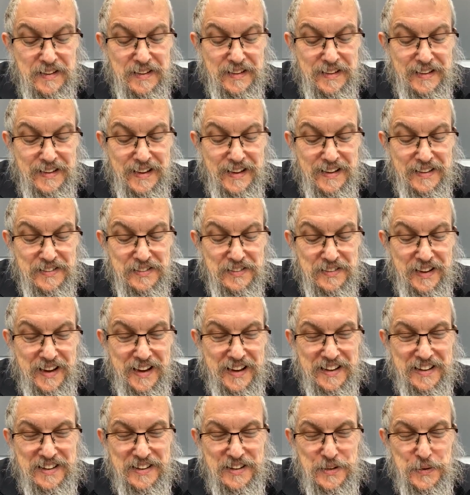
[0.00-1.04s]
yes,
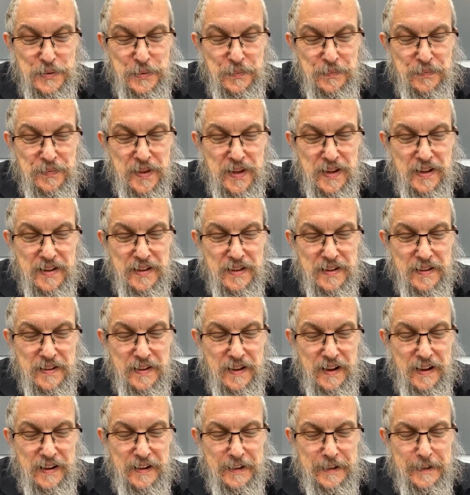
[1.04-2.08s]
thank you.
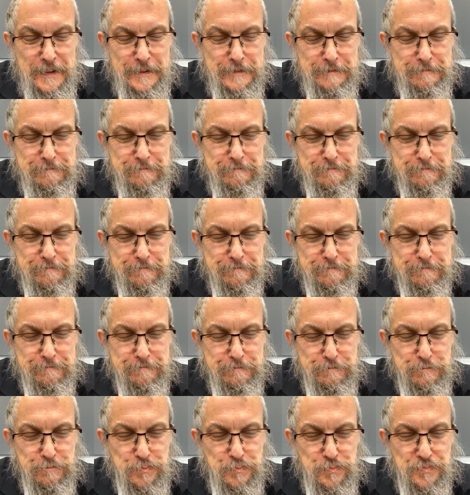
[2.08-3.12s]
Um,
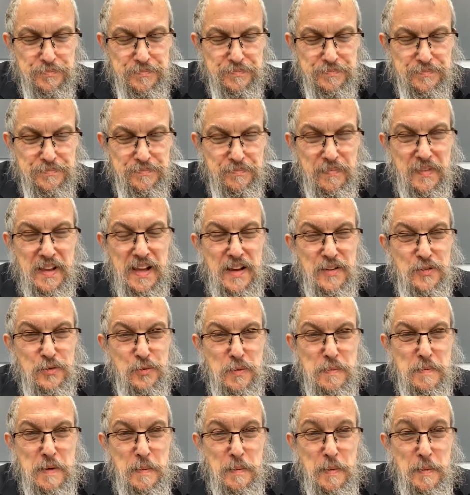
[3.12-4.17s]
yes,
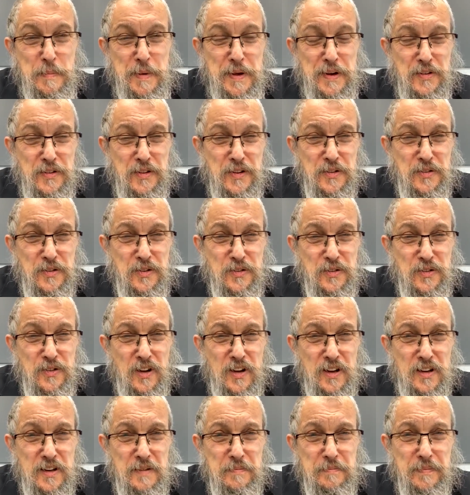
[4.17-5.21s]
remember, bitterness is
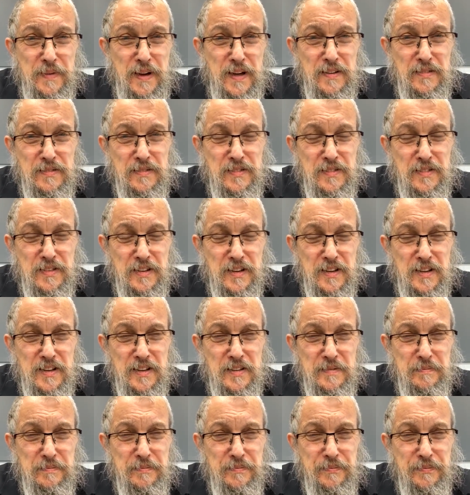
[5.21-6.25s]
not about.
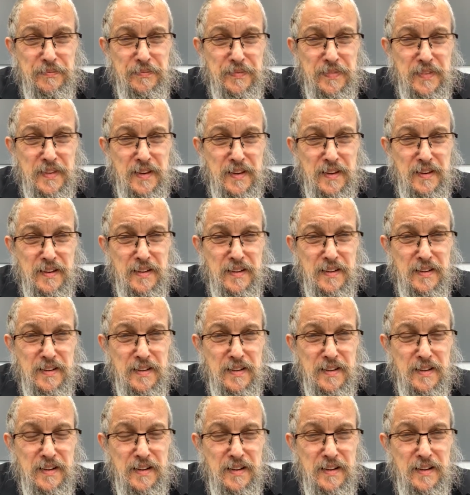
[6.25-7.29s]
Um,
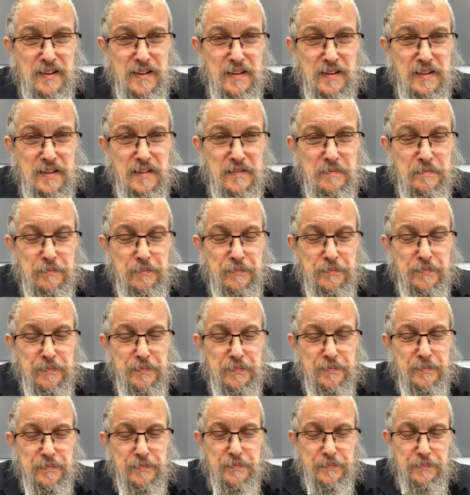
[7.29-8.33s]
um,
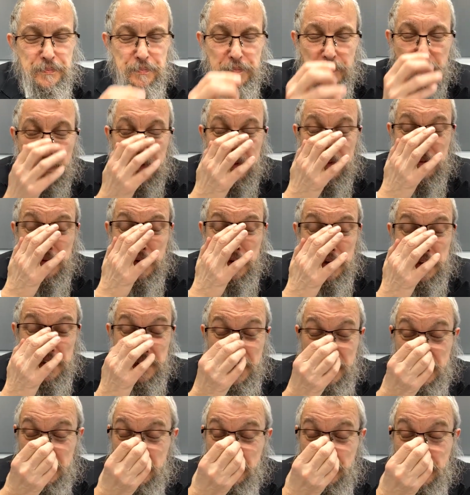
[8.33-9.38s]
it's not a
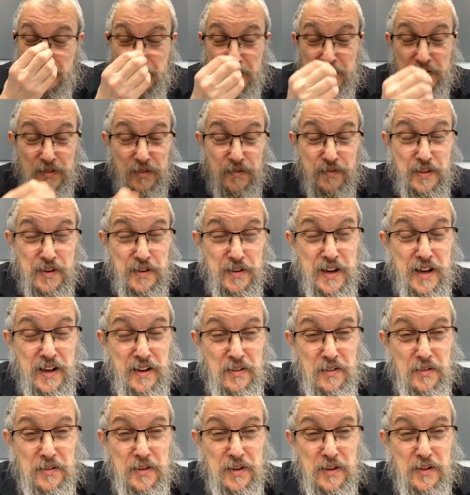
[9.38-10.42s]
negative thing. It's a very
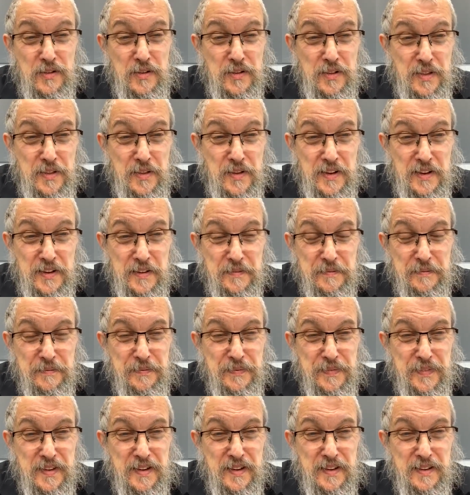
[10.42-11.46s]
healthy, good thing,
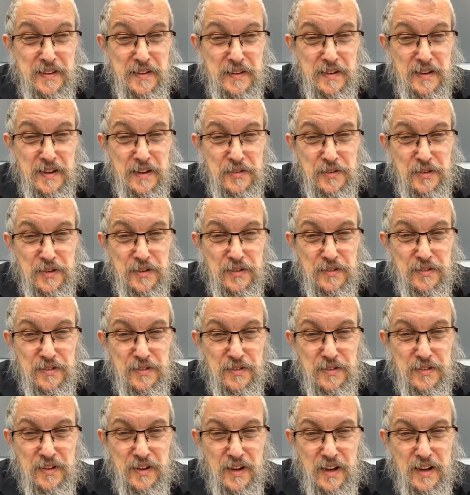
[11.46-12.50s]
because
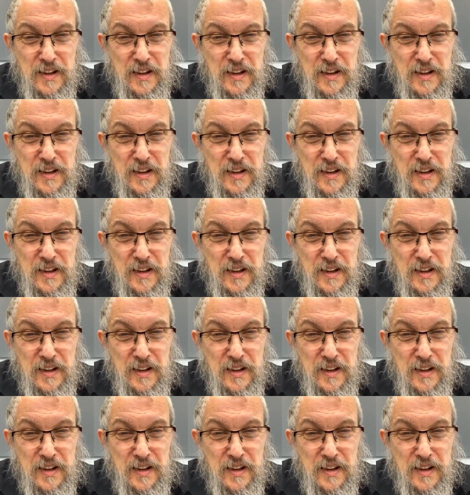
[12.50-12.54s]
it's